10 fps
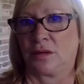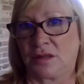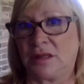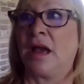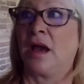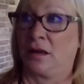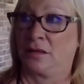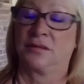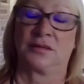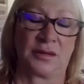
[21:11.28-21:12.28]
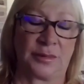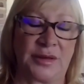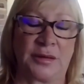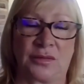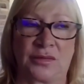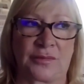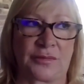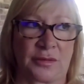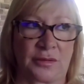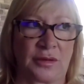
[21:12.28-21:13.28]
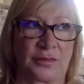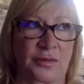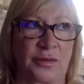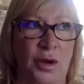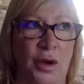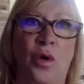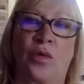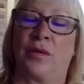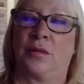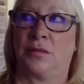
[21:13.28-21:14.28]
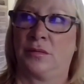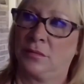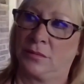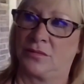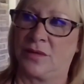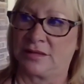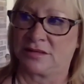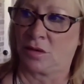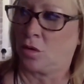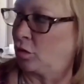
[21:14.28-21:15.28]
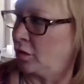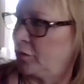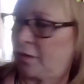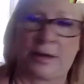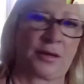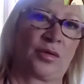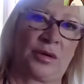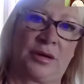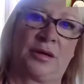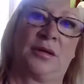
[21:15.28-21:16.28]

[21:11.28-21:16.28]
Yeah. I mean, you have to know that that's a whole other category.